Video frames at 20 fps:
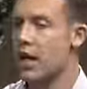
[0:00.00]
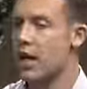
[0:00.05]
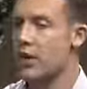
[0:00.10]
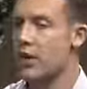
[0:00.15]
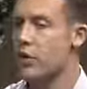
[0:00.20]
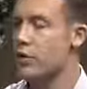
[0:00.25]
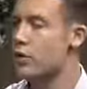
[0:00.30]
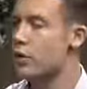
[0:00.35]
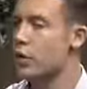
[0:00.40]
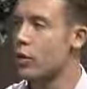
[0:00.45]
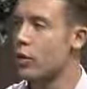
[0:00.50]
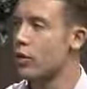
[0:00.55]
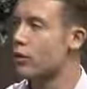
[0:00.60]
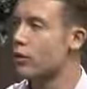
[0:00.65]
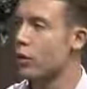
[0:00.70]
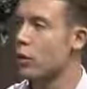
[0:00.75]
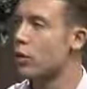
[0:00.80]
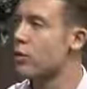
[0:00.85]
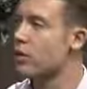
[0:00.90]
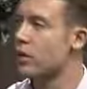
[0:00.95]
there's no
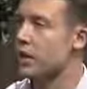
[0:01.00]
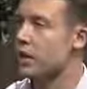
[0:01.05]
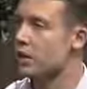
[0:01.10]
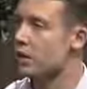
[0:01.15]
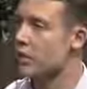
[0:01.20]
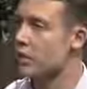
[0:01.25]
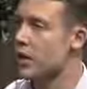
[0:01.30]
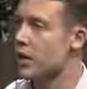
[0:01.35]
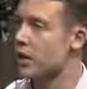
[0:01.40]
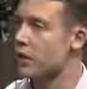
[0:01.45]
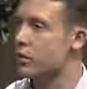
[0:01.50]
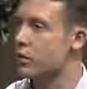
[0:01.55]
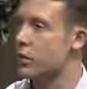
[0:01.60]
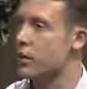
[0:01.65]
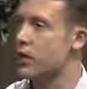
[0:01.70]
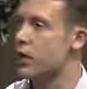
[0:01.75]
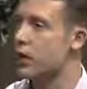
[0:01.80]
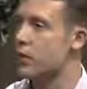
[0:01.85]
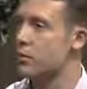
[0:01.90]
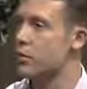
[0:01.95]
informed consent
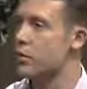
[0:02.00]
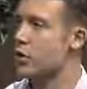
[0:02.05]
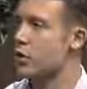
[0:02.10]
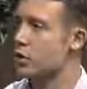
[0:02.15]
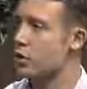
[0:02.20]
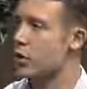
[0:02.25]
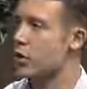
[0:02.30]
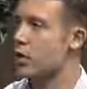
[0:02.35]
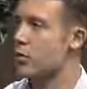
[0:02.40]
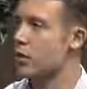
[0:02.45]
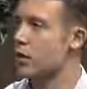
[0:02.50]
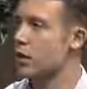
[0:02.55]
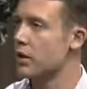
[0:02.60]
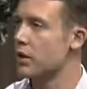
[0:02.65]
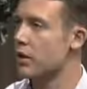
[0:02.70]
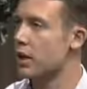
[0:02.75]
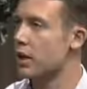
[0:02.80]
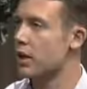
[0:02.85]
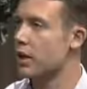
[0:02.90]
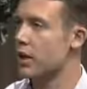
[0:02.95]
when it comes to joining the
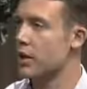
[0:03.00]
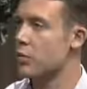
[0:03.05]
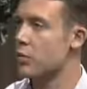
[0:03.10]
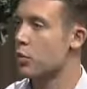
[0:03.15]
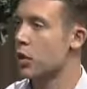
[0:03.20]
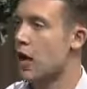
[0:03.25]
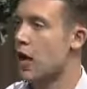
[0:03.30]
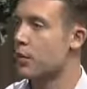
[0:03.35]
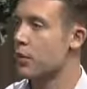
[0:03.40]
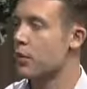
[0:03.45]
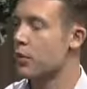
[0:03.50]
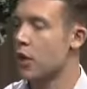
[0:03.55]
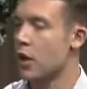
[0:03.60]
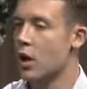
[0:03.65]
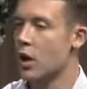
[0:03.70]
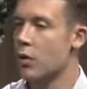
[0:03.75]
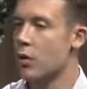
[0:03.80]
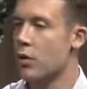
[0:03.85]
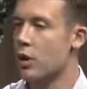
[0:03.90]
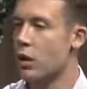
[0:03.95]
military, and it's perhaps
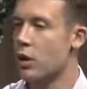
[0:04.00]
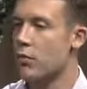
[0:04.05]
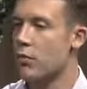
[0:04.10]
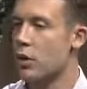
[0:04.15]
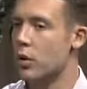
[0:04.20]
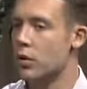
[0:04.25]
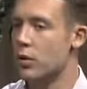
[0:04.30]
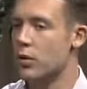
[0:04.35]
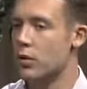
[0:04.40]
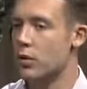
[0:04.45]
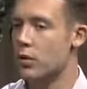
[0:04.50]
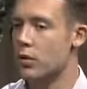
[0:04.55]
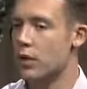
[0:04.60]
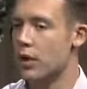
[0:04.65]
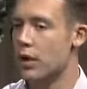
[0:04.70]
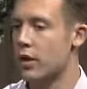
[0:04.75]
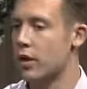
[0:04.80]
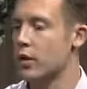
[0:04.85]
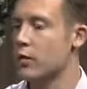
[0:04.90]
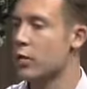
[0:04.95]

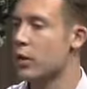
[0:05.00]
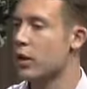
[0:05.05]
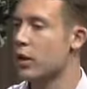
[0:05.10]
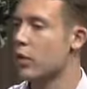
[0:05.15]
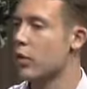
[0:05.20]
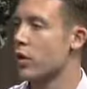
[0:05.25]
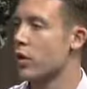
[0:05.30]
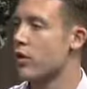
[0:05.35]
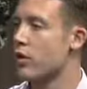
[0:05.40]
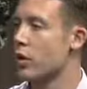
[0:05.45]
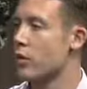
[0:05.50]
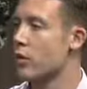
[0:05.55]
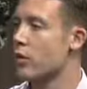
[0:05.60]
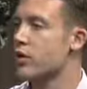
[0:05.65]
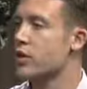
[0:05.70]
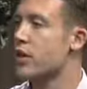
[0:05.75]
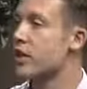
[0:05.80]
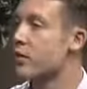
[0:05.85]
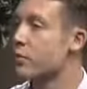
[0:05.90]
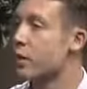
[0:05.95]
it's probably one of the
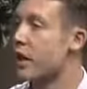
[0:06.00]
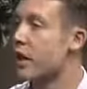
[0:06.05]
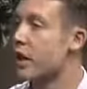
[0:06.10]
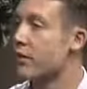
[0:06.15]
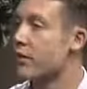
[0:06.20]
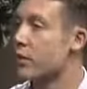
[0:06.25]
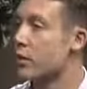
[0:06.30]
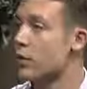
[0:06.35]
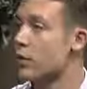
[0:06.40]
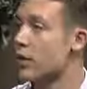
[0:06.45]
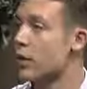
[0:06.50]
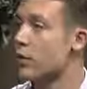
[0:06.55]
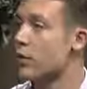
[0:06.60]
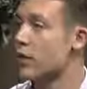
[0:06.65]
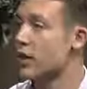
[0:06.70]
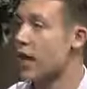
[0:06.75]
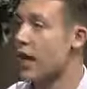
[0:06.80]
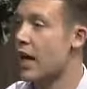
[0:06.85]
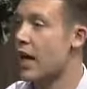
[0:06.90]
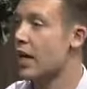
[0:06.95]
riskiest behaviors that you
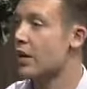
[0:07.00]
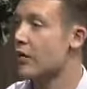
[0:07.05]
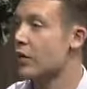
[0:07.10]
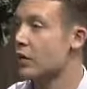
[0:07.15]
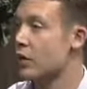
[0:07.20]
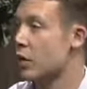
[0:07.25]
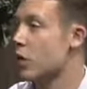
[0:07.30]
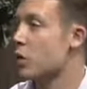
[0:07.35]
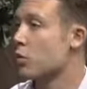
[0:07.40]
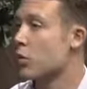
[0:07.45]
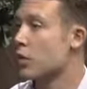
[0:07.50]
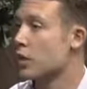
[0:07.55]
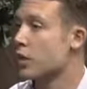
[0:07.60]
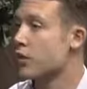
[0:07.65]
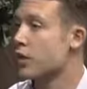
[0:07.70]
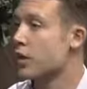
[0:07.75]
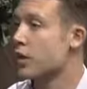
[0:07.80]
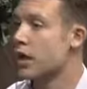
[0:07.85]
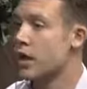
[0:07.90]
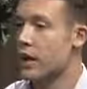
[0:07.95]
can have as a young
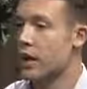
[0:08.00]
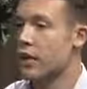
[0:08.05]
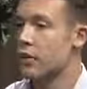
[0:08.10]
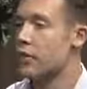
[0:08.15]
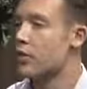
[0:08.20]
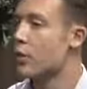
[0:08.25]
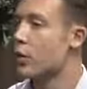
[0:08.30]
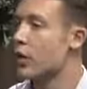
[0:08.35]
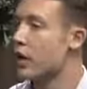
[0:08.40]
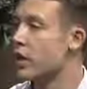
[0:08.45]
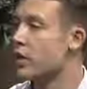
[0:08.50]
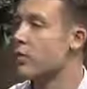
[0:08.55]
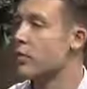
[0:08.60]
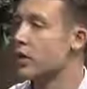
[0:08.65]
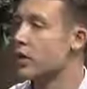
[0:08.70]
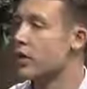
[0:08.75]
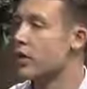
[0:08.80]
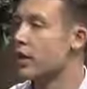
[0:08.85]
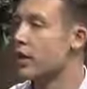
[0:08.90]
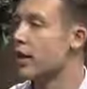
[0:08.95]
person is joining the
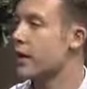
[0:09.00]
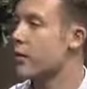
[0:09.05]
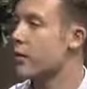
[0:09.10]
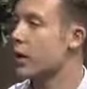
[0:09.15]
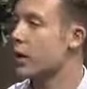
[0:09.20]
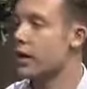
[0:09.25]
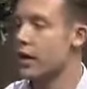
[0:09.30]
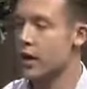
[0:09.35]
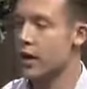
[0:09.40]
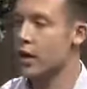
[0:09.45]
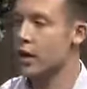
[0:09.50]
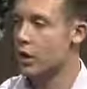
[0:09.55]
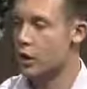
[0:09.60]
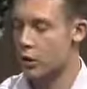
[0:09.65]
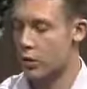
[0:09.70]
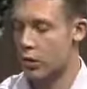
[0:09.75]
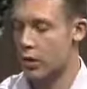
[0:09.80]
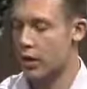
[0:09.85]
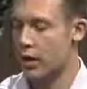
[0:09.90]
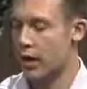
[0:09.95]
military, right?
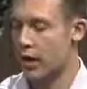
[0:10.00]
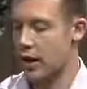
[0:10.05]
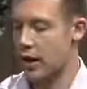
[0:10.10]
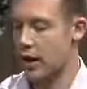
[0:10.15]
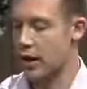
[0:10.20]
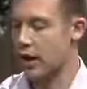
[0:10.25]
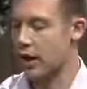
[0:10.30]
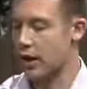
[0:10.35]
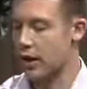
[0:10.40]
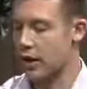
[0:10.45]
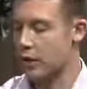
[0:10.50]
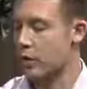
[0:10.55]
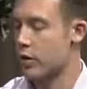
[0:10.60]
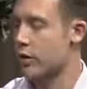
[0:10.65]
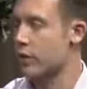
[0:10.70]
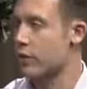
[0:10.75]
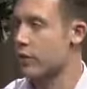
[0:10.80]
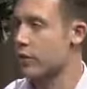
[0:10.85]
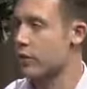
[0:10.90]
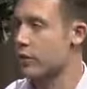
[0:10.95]
You're at
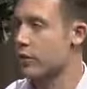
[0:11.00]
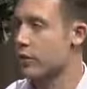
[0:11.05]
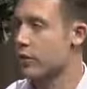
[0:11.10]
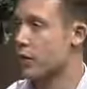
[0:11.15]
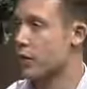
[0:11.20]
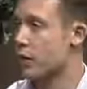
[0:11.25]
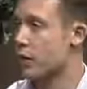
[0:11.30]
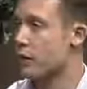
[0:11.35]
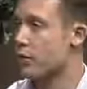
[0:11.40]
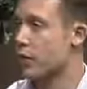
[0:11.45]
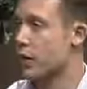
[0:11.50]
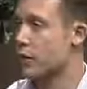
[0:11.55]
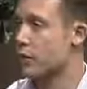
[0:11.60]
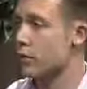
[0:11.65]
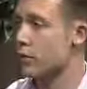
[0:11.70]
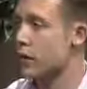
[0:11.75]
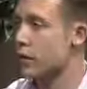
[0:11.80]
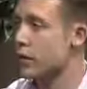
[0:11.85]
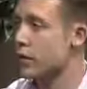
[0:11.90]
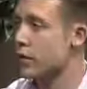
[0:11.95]
increased risk for
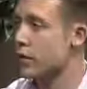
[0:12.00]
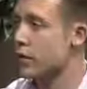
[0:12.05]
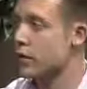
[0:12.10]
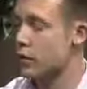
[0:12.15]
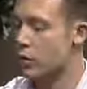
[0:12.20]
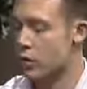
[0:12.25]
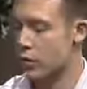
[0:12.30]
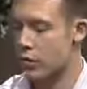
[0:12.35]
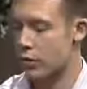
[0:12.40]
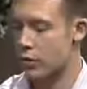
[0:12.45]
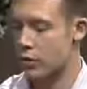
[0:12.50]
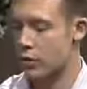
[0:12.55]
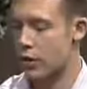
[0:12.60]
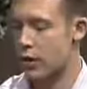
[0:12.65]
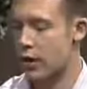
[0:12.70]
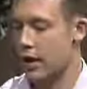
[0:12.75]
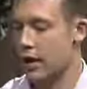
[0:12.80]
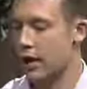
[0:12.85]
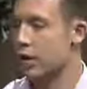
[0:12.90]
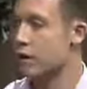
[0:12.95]
stress-related disorders, you're
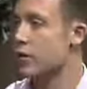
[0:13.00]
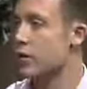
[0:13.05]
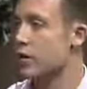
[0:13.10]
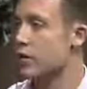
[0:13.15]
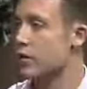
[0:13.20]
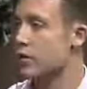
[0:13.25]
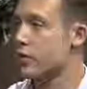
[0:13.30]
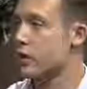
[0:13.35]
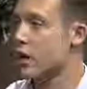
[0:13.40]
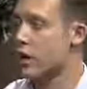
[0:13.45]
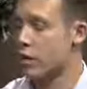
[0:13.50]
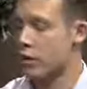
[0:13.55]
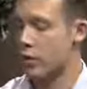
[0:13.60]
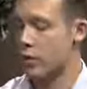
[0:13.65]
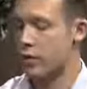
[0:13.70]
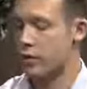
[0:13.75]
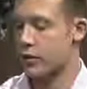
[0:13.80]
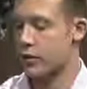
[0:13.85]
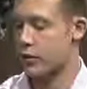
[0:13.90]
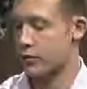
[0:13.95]
at increased
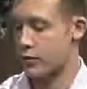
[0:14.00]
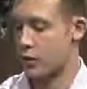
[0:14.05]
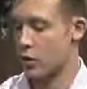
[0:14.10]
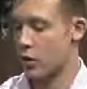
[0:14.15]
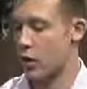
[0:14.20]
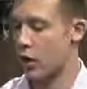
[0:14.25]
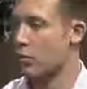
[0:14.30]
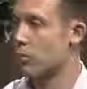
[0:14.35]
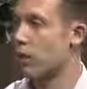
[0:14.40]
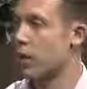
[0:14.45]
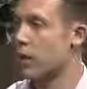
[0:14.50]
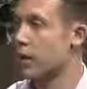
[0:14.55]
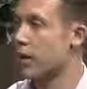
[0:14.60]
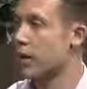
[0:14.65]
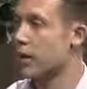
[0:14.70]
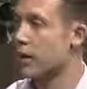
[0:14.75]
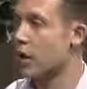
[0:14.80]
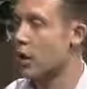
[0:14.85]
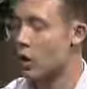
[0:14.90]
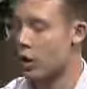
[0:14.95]
risk for
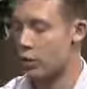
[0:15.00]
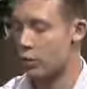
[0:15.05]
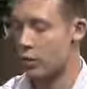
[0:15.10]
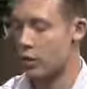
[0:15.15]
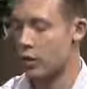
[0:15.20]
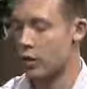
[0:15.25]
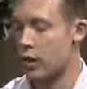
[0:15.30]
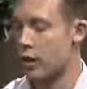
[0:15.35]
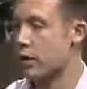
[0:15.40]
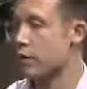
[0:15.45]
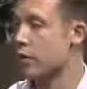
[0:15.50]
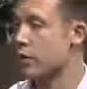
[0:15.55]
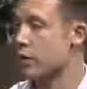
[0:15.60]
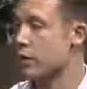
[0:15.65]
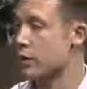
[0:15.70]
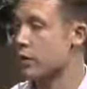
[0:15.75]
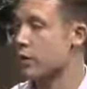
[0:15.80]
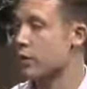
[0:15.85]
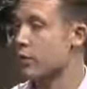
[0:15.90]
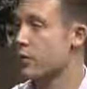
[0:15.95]
bodily harm, you're at
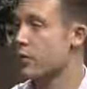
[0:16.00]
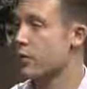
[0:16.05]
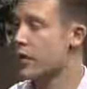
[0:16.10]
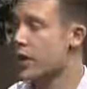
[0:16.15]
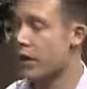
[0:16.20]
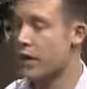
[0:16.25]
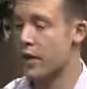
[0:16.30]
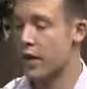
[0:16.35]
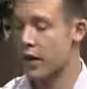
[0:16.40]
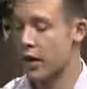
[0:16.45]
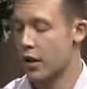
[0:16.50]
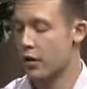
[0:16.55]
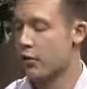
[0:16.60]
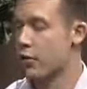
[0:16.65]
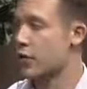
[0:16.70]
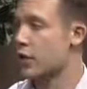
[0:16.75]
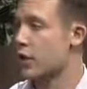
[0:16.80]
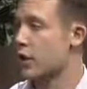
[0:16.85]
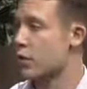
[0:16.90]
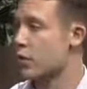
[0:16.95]
increased risk for death,
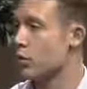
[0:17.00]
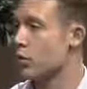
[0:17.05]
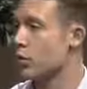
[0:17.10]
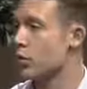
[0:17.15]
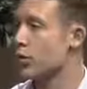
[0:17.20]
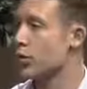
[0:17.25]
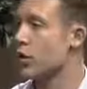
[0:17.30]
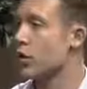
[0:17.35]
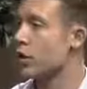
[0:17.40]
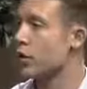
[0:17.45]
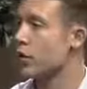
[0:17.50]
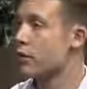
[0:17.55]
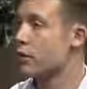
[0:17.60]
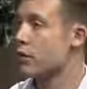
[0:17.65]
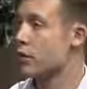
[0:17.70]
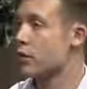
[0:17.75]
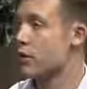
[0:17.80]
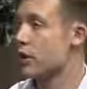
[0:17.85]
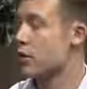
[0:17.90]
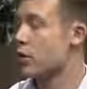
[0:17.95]
for sexual assault,
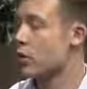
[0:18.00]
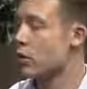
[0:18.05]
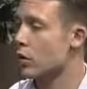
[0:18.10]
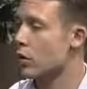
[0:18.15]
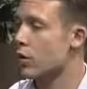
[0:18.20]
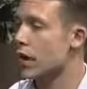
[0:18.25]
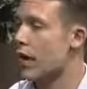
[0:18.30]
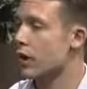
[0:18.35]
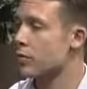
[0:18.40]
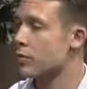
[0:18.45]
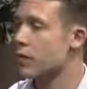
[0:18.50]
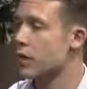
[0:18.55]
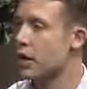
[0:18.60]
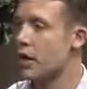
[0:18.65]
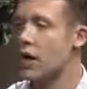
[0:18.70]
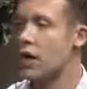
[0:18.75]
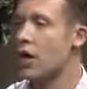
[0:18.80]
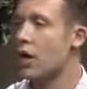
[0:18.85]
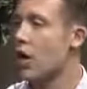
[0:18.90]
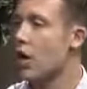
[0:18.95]
for sexual harassment,
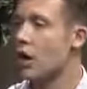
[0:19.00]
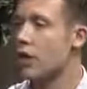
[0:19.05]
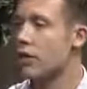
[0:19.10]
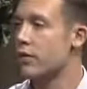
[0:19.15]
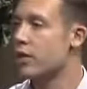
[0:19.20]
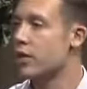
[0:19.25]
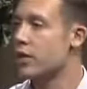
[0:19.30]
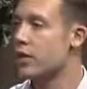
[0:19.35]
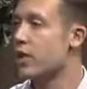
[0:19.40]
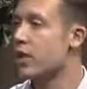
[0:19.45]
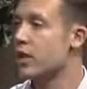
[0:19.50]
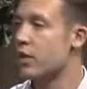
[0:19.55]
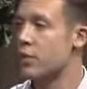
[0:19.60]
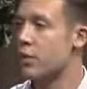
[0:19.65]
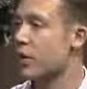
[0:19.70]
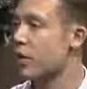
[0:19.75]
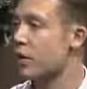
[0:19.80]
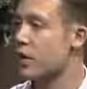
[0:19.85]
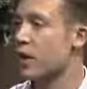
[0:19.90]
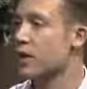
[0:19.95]
all of these things,
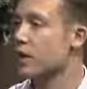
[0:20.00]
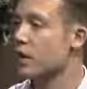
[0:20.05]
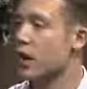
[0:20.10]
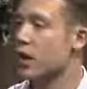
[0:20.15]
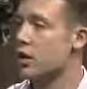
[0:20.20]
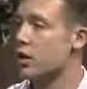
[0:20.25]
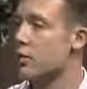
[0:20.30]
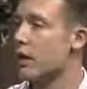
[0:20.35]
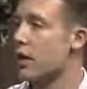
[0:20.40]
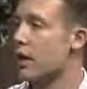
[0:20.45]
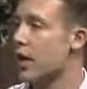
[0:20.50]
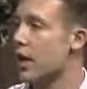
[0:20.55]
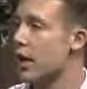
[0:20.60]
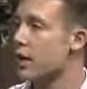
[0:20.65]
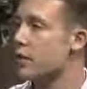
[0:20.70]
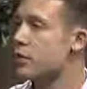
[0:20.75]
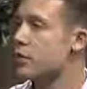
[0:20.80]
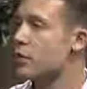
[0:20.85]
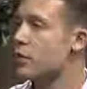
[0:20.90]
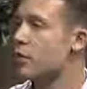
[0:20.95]
but they're not talked about in
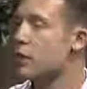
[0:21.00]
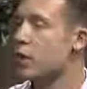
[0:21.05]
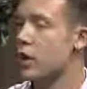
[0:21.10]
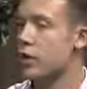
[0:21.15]
high school.